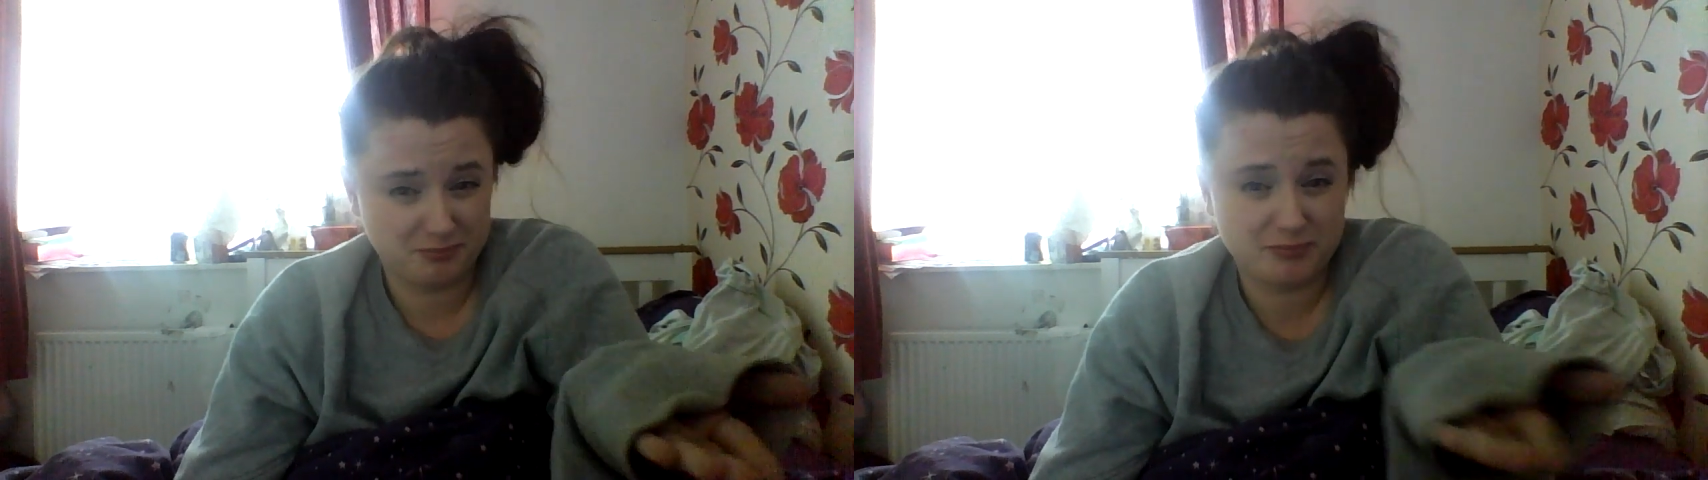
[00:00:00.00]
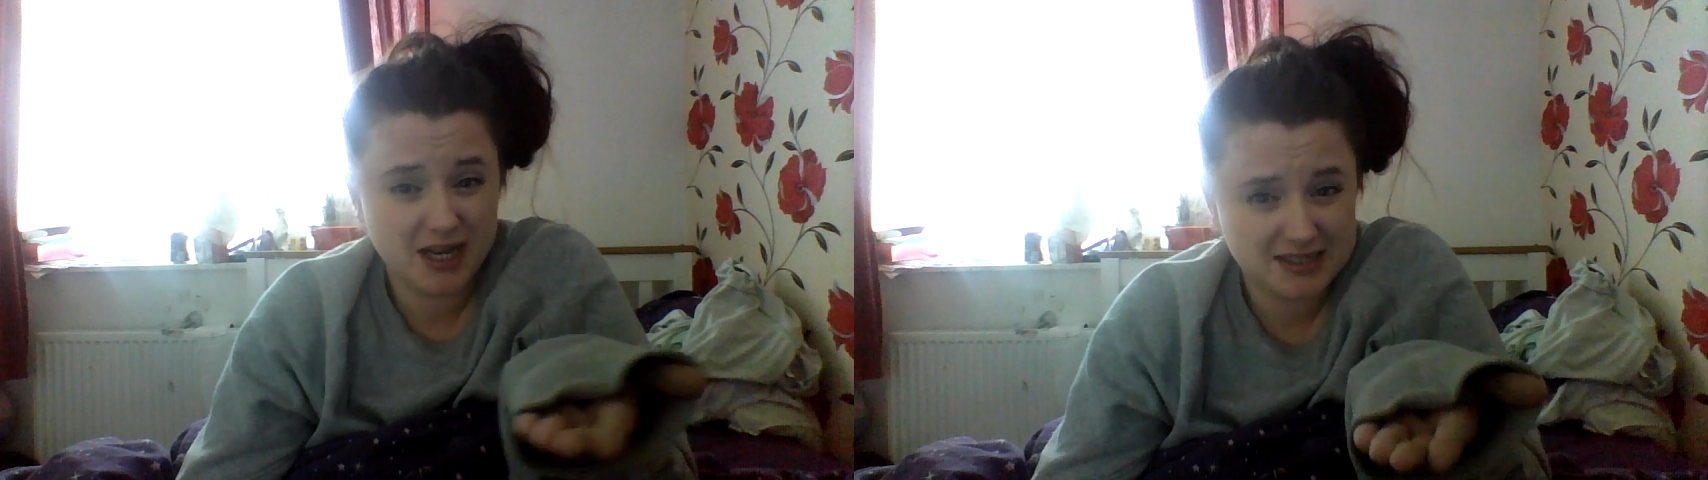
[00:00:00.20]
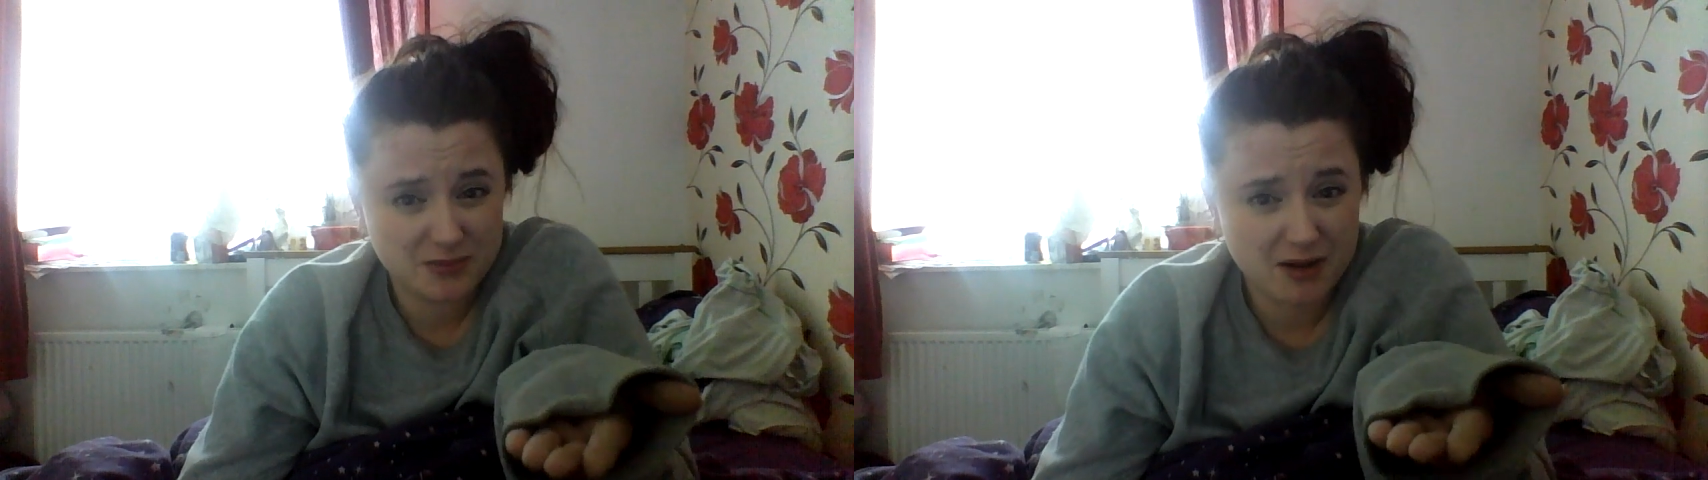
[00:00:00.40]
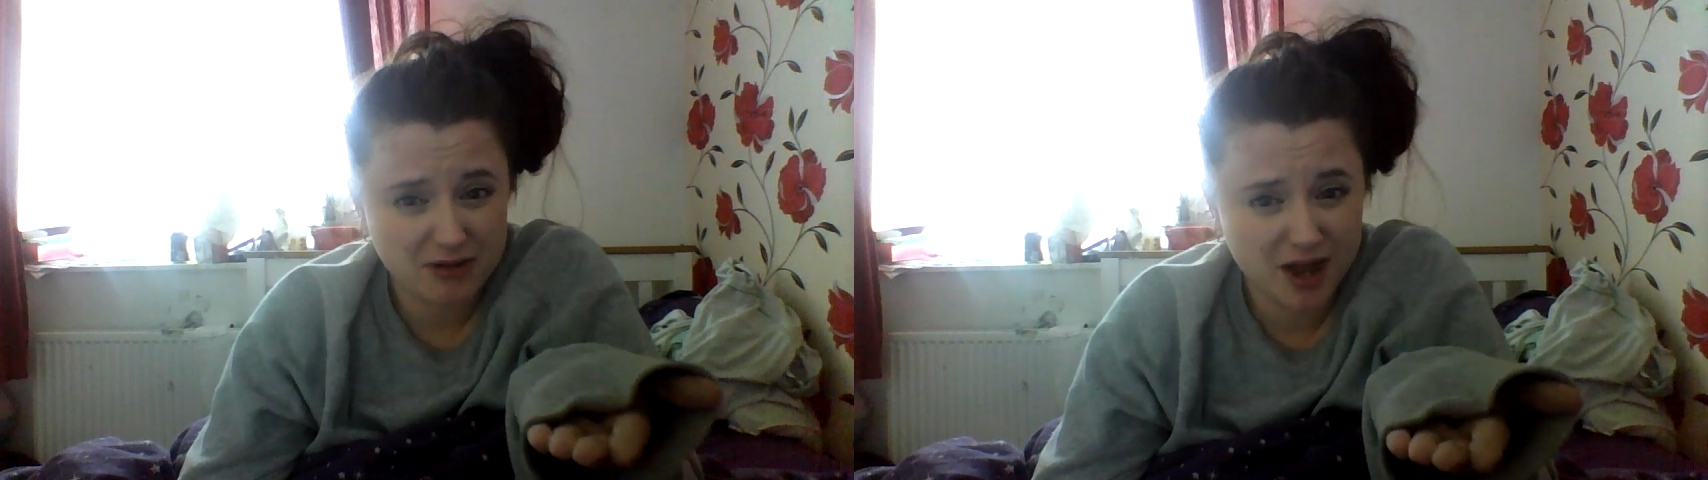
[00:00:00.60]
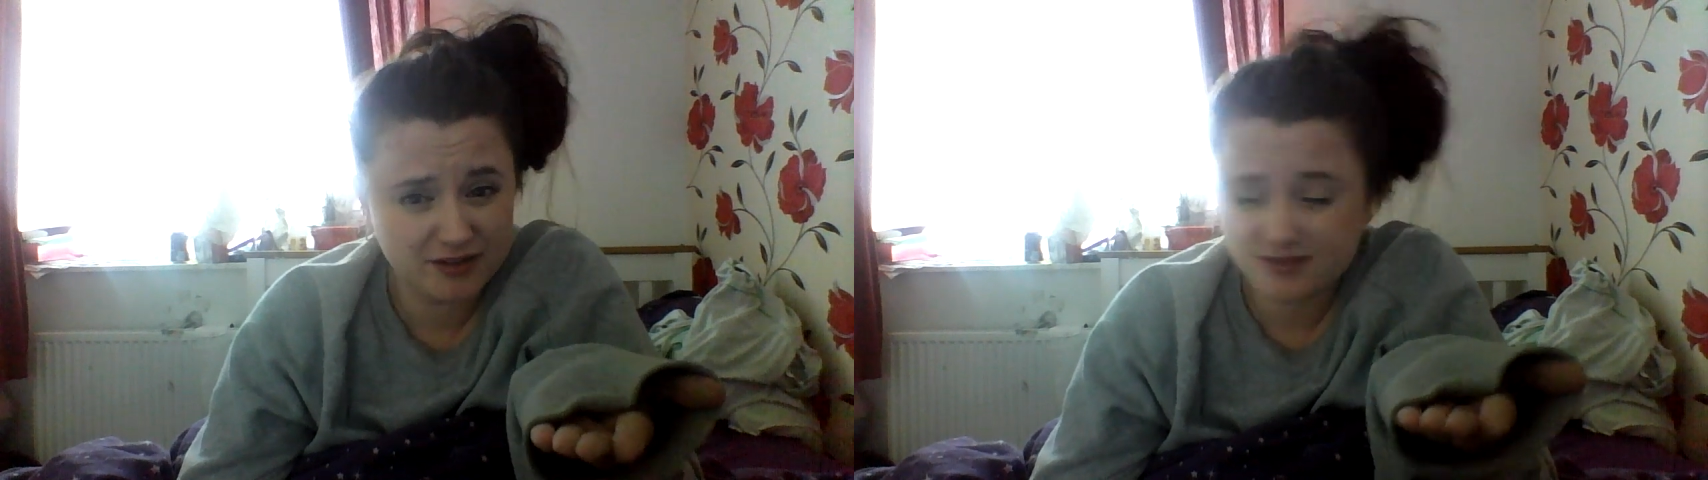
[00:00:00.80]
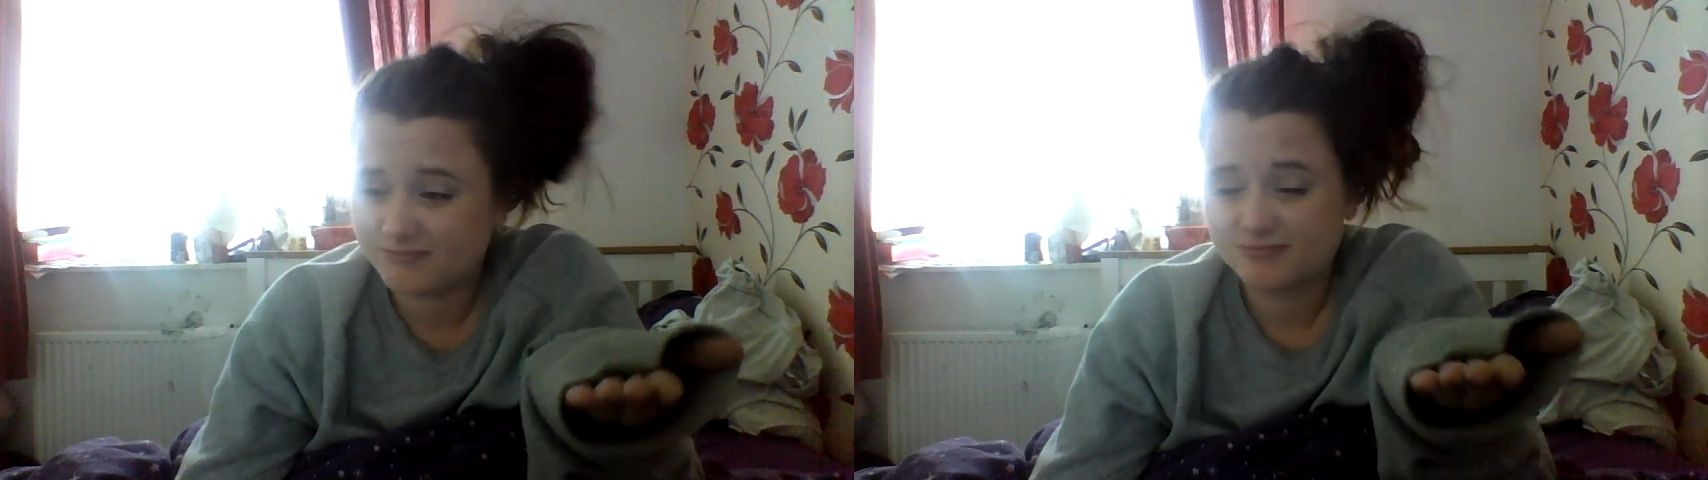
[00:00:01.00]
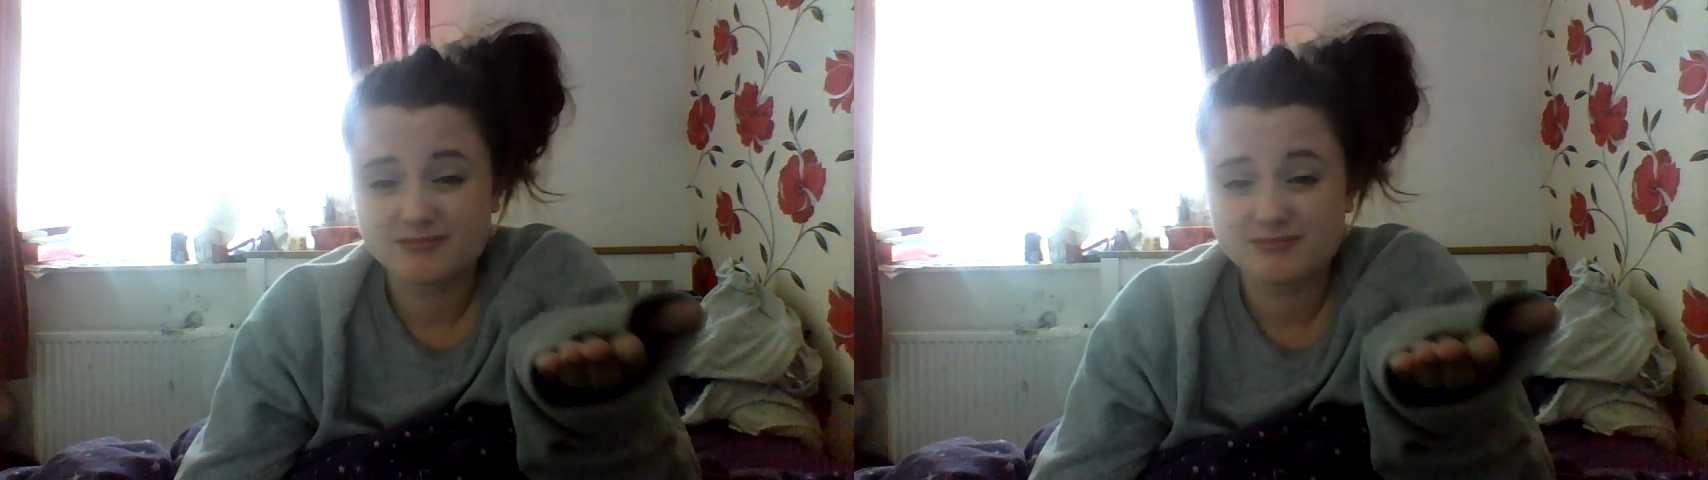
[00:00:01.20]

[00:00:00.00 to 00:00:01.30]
bloody well close.